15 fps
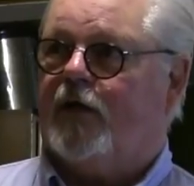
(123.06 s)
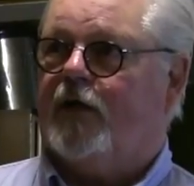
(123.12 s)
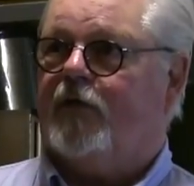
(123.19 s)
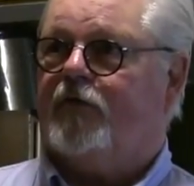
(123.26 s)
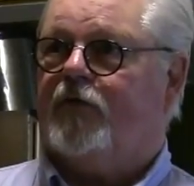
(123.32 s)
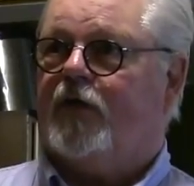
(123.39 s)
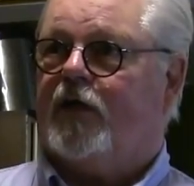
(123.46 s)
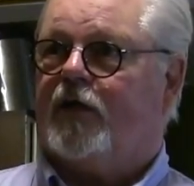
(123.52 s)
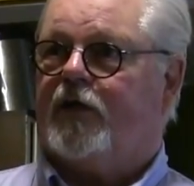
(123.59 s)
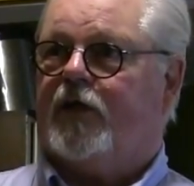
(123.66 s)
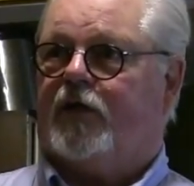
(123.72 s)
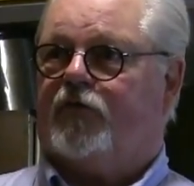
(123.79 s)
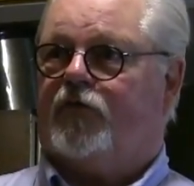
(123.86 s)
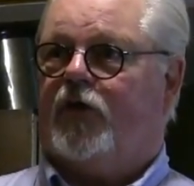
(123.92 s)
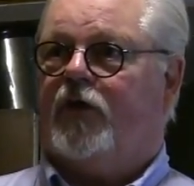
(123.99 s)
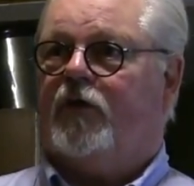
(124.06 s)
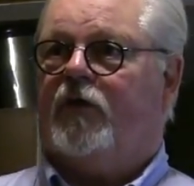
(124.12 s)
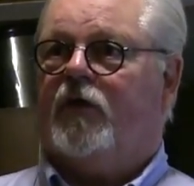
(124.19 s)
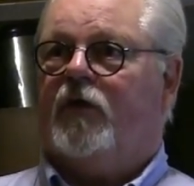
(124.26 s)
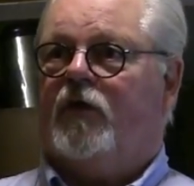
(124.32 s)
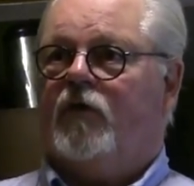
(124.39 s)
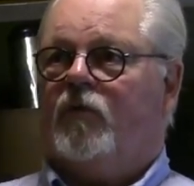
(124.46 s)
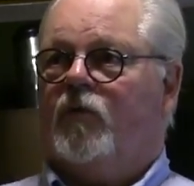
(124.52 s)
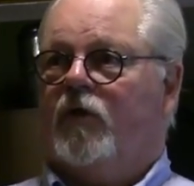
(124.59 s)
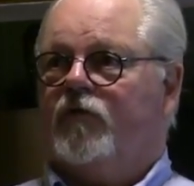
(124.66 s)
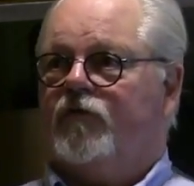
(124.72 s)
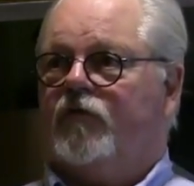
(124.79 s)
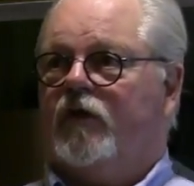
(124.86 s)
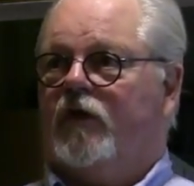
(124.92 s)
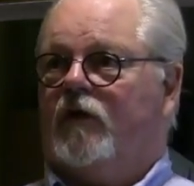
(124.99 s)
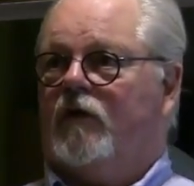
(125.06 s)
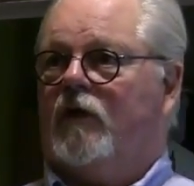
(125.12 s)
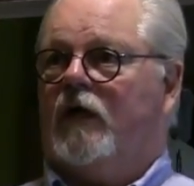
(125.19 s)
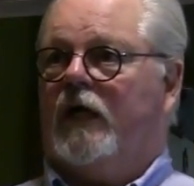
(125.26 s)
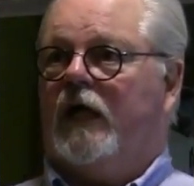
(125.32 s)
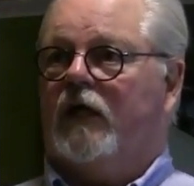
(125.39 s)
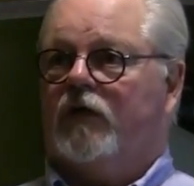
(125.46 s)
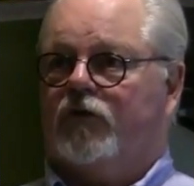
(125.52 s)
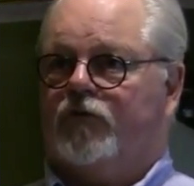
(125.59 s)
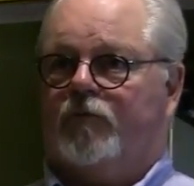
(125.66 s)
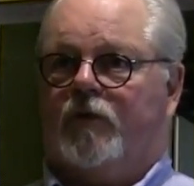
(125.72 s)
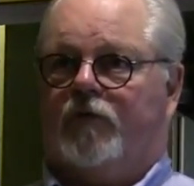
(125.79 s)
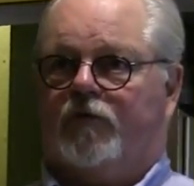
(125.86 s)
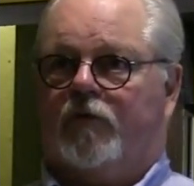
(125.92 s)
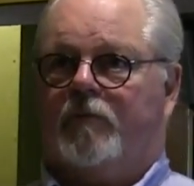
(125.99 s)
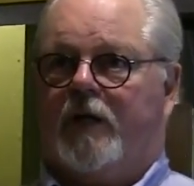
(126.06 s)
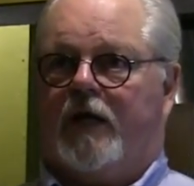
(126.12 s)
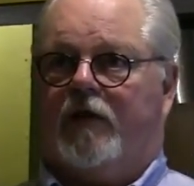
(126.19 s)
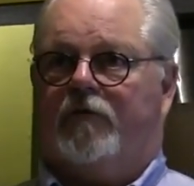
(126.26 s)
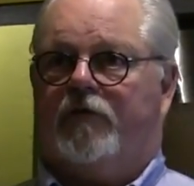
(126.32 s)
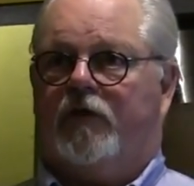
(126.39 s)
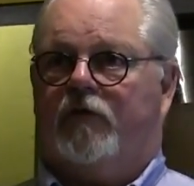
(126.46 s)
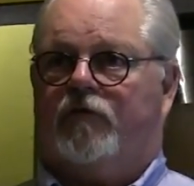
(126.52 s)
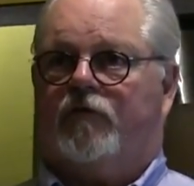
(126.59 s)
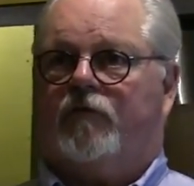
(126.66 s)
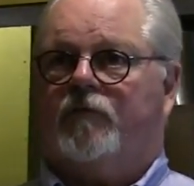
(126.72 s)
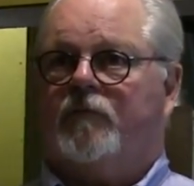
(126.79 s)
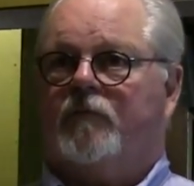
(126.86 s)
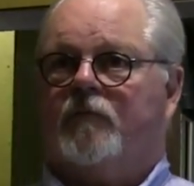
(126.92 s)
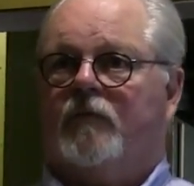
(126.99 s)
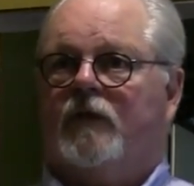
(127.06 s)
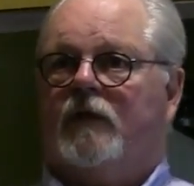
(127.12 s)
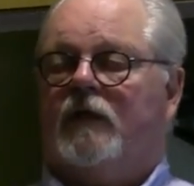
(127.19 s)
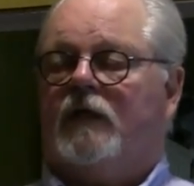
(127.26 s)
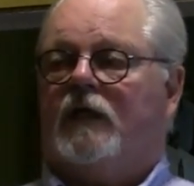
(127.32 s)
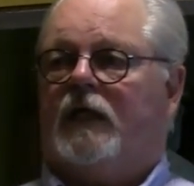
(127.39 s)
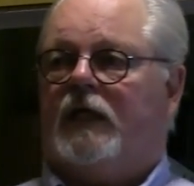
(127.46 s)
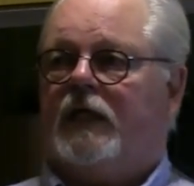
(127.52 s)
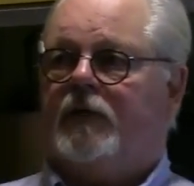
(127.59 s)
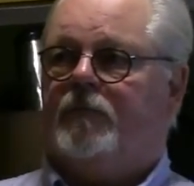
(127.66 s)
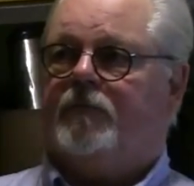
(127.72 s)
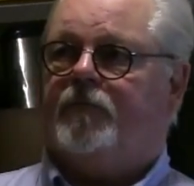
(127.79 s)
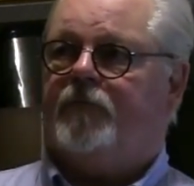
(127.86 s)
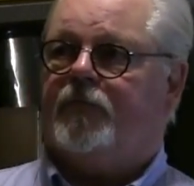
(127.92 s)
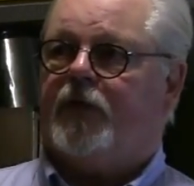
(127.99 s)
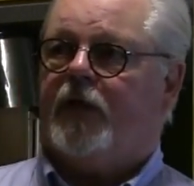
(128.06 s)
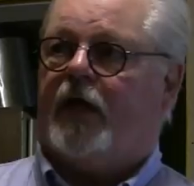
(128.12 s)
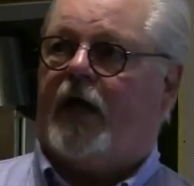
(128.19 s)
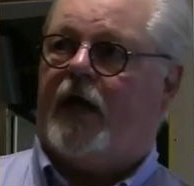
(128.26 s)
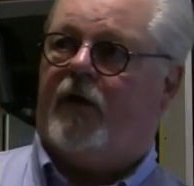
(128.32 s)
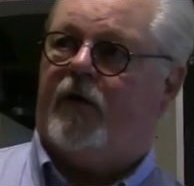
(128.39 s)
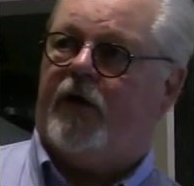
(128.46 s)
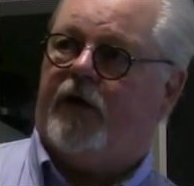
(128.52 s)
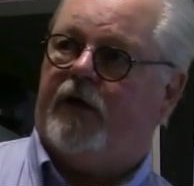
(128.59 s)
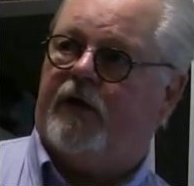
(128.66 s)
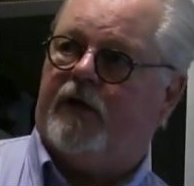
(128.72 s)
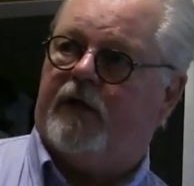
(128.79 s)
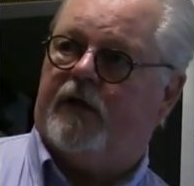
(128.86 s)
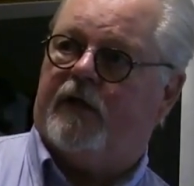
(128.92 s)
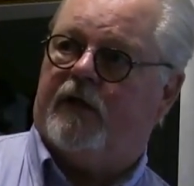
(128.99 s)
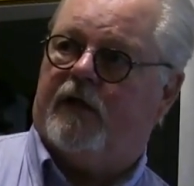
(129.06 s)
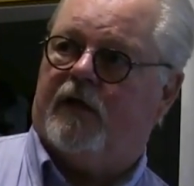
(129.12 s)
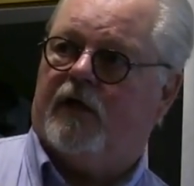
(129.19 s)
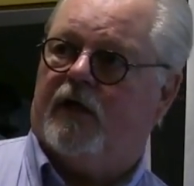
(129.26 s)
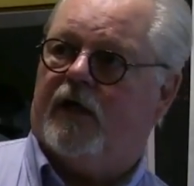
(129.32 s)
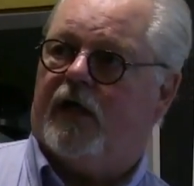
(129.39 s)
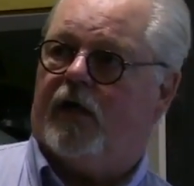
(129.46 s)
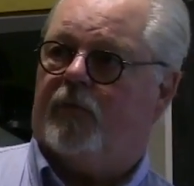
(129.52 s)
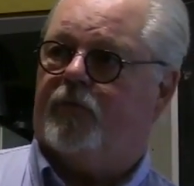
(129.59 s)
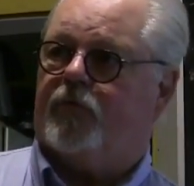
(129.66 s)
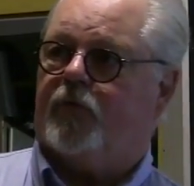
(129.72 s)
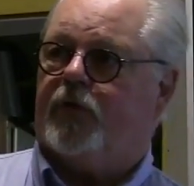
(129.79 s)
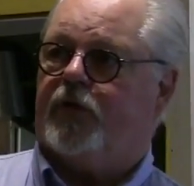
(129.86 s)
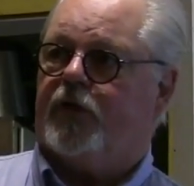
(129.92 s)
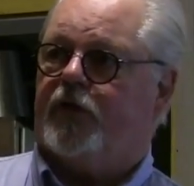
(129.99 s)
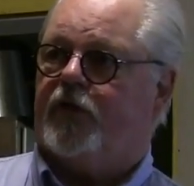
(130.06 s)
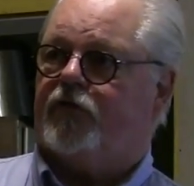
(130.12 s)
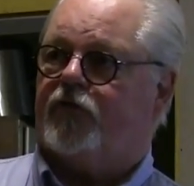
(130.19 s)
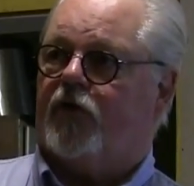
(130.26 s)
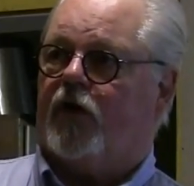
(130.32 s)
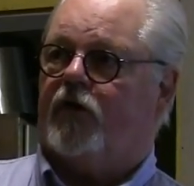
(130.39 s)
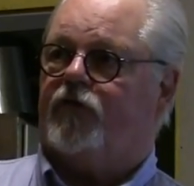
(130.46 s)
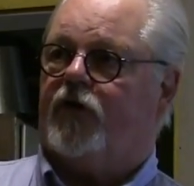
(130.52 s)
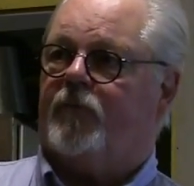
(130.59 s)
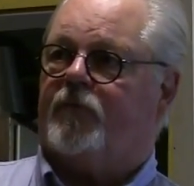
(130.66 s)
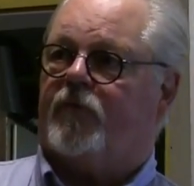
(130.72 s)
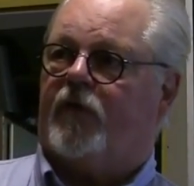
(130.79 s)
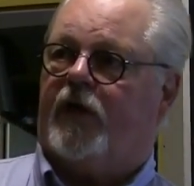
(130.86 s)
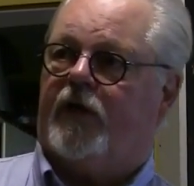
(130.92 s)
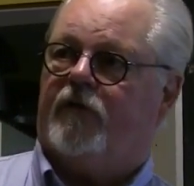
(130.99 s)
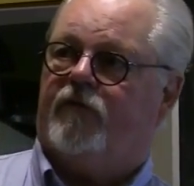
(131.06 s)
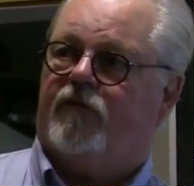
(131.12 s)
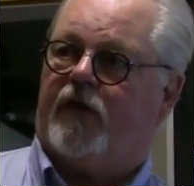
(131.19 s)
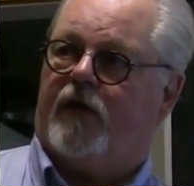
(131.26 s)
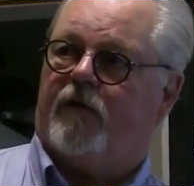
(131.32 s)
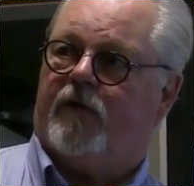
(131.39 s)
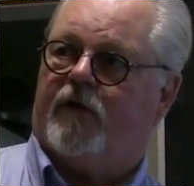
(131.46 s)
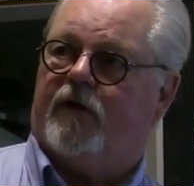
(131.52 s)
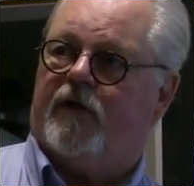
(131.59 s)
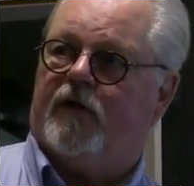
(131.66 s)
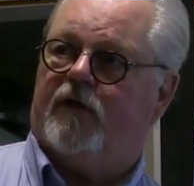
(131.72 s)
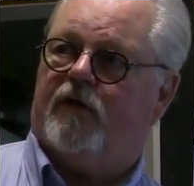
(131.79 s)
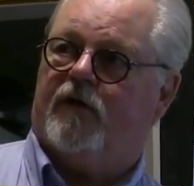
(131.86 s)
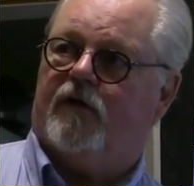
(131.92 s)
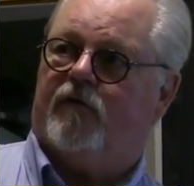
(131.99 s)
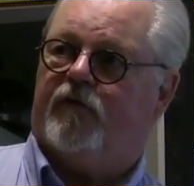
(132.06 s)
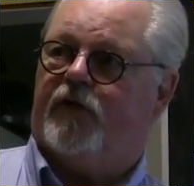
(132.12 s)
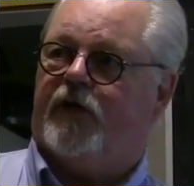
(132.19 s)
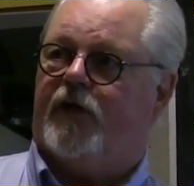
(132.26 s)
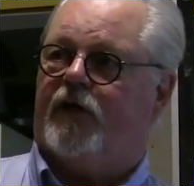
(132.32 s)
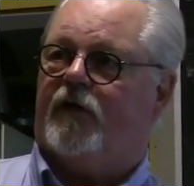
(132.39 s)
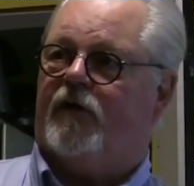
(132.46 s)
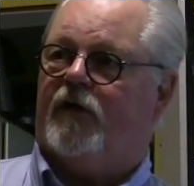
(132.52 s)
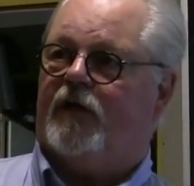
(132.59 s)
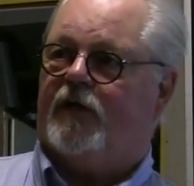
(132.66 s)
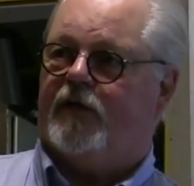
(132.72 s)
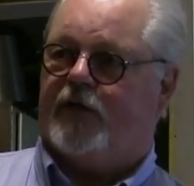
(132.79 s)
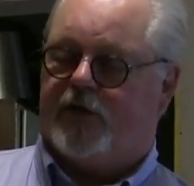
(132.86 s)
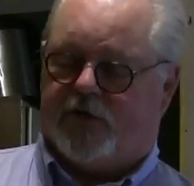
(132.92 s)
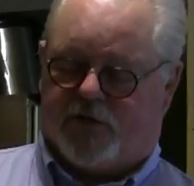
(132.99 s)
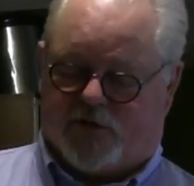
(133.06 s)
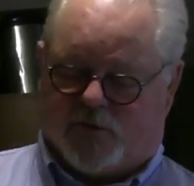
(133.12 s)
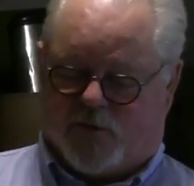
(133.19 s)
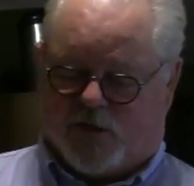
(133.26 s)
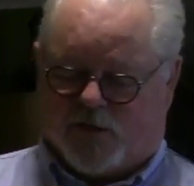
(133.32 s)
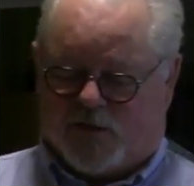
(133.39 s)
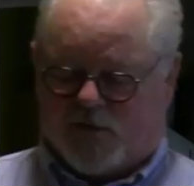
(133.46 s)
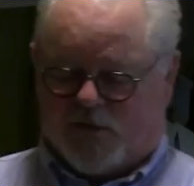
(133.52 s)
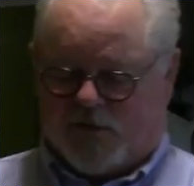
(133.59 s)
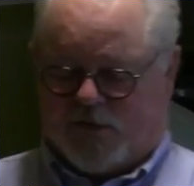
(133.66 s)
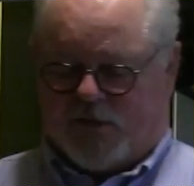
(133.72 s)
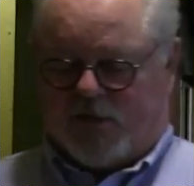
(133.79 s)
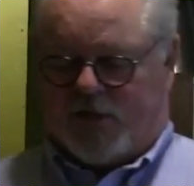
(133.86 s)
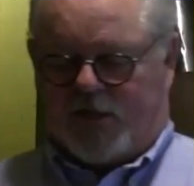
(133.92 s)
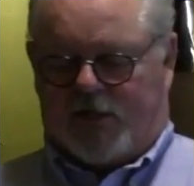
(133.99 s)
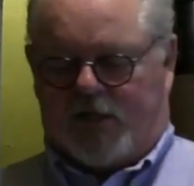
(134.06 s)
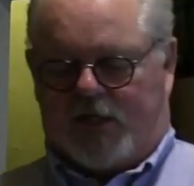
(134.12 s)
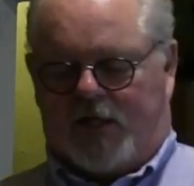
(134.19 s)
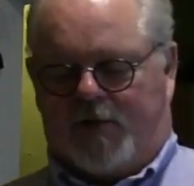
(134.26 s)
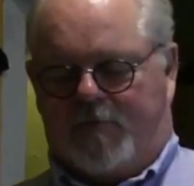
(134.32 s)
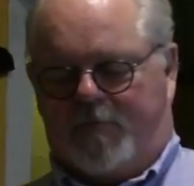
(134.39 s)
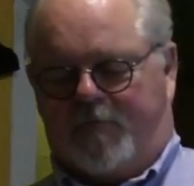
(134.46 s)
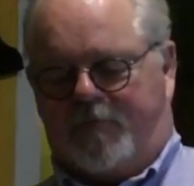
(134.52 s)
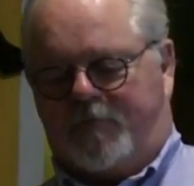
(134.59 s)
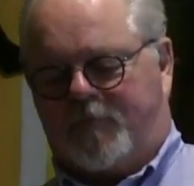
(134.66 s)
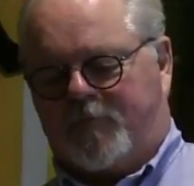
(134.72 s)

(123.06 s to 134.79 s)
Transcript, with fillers: uh, uh kicks in once they're uh, eligible for benefits. Um, Aaron uh, helps with the discharge upgrades. Aaron over there, there you are. Um,